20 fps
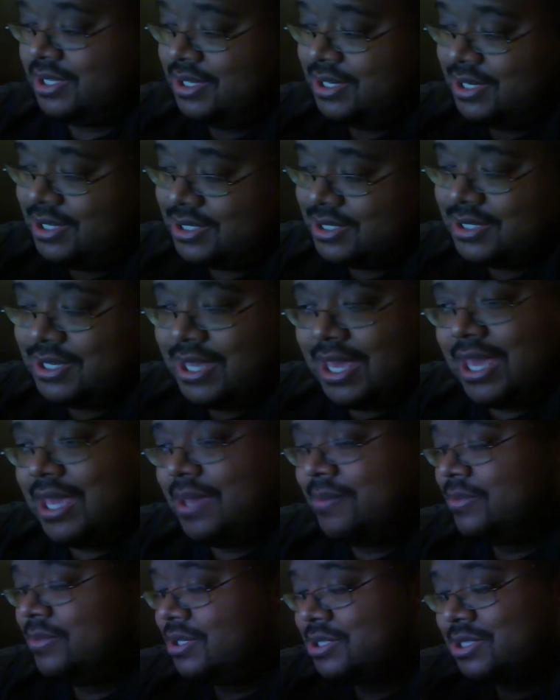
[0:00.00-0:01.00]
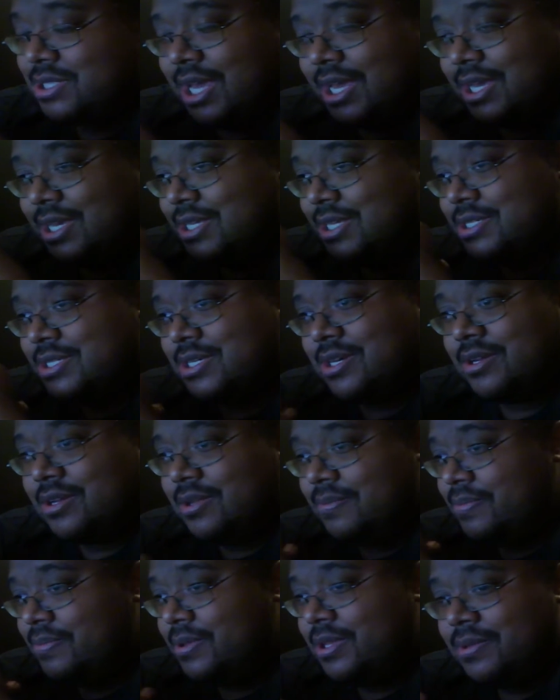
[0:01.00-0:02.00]
and this game looks like it's
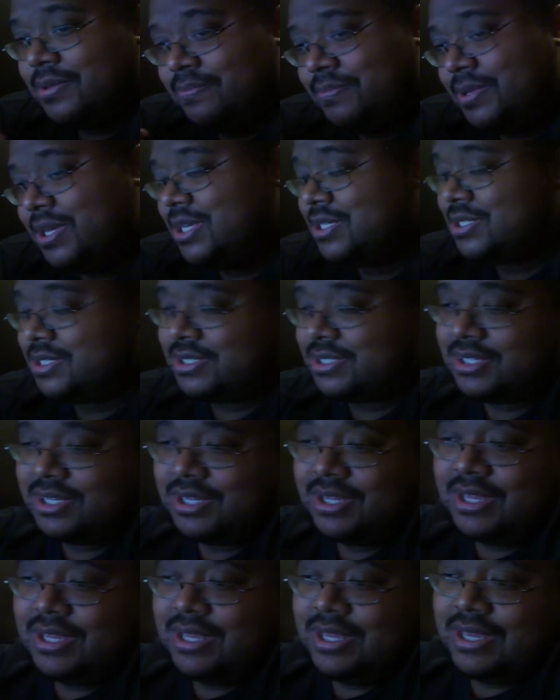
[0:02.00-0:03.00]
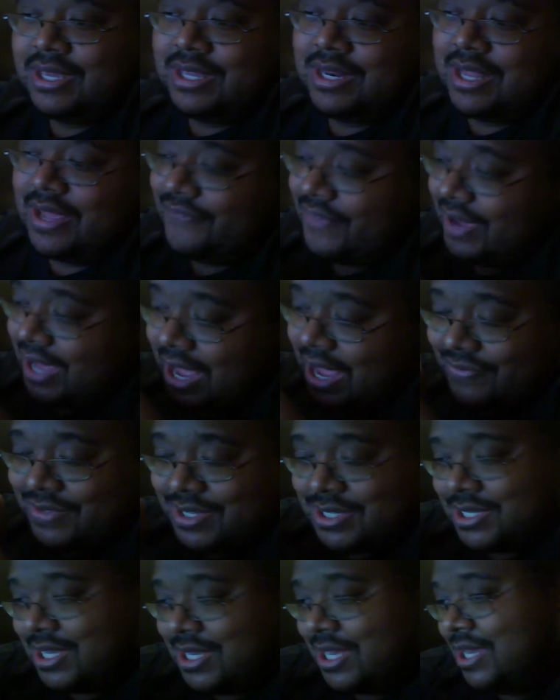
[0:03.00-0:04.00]
gonna be a beast. And if I have
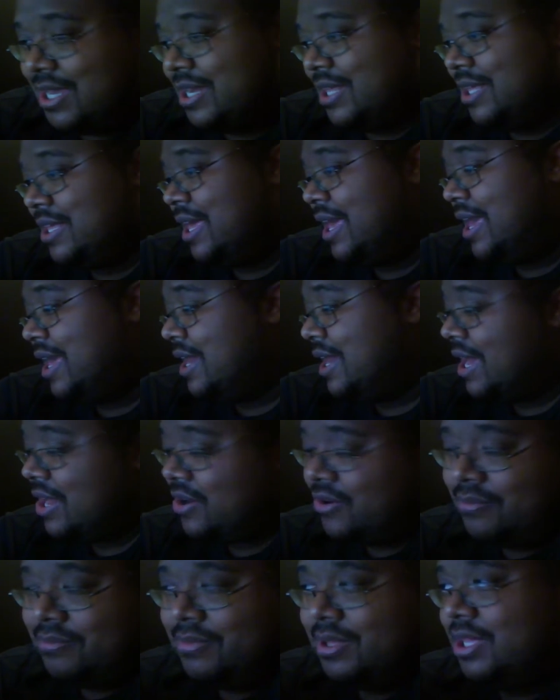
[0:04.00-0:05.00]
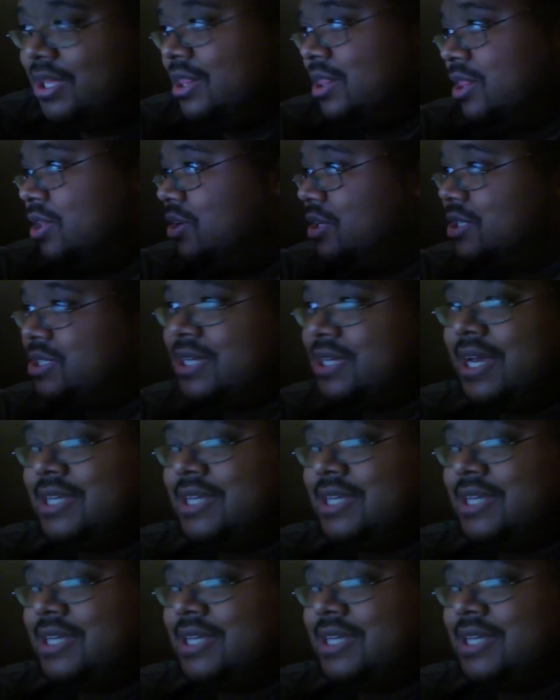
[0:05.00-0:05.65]
to say it again, I don't mean looks